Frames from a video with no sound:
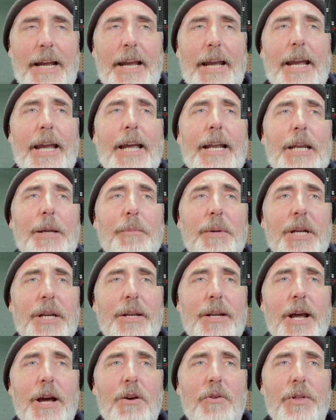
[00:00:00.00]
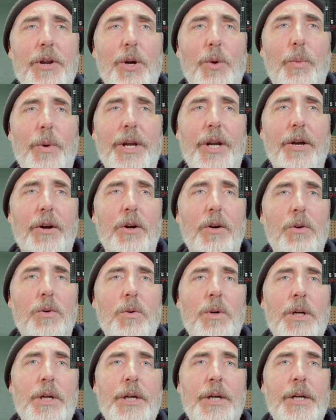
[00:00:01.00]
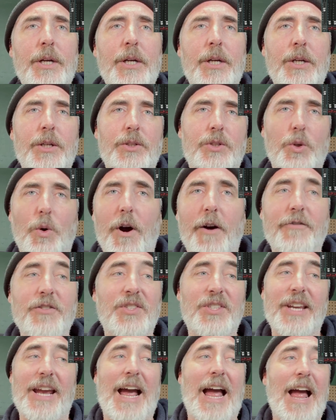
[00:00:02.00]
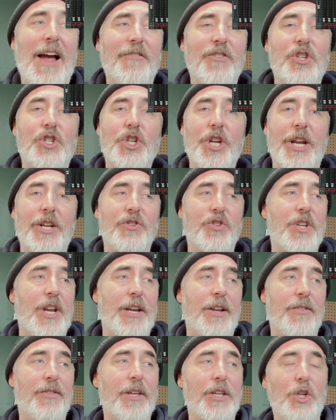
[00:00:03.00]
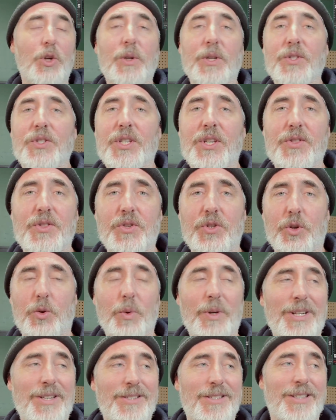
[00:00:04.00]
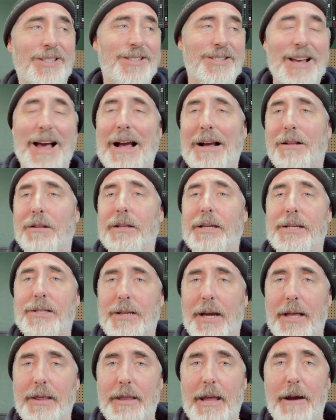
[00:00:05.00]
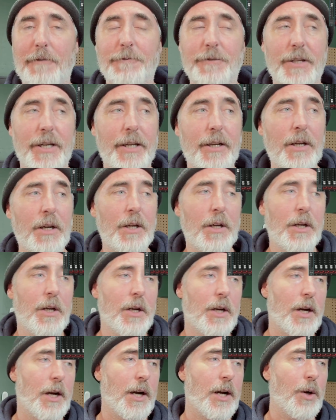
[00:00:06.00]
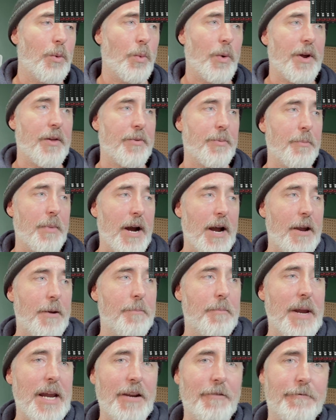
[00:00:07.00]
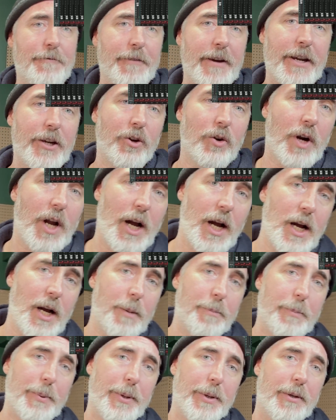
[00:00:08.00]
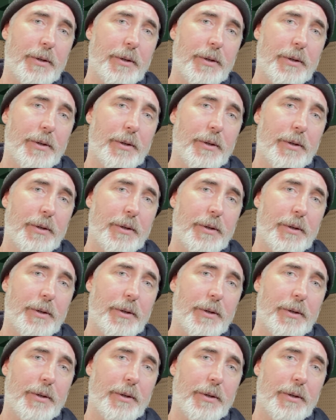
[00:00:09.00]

Any minute now, there we go. So obviously I haven't changed anything. You can see the screen is exactly as I left it, with my main fader up,